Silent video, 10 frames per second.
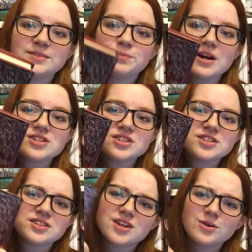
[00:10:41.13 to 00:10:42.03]
Precious
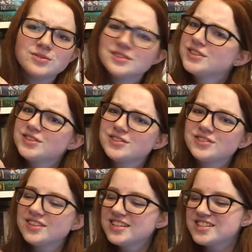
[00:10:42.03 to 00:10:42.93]
Stones
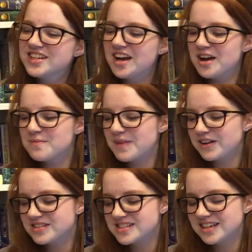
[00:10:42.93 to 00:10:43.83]
trilogy, by
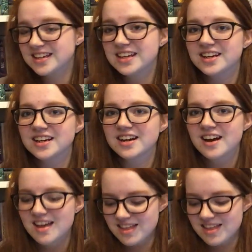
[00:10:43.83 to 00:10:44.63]
Kristen Gier.